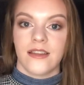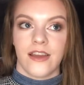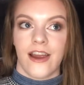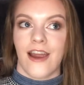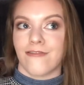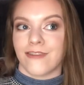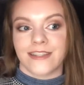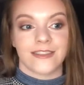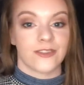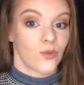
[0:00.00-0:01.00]
There are
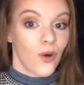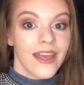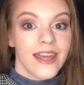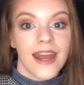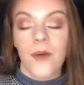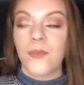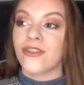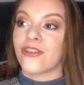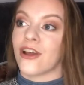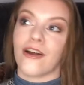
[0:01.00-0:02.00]
reasons why it
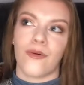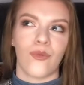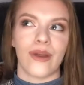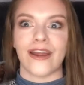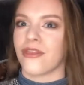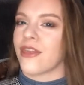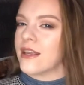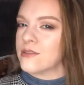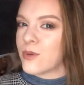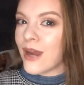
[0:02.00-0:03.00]
happened. There are weird
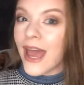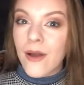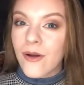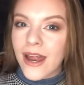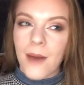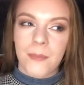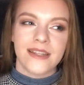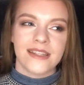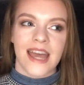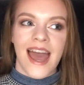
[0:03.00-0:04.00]
things about how it
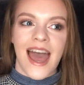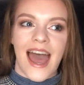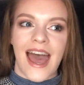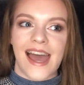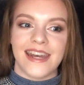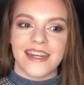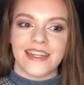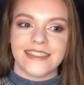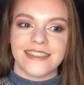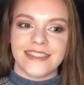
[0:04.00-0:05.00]
happened. And
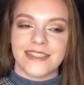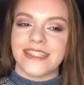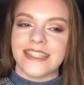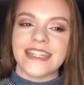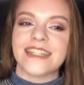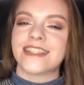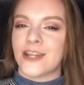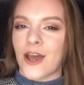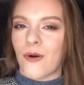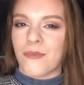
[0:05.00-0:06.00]
you need to
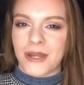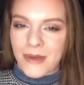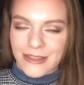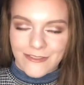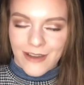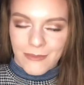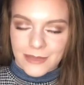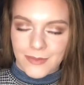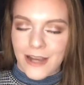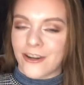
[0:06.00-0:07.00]
know a bit about the family's
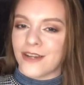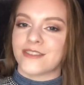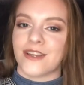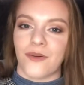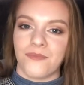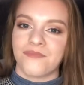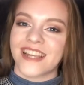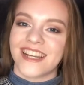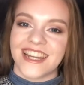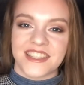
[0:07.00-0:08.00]
background. So
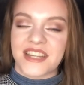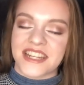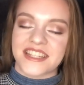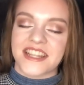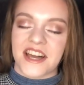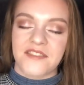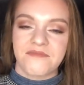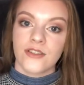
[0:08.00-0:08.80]
let's get into that.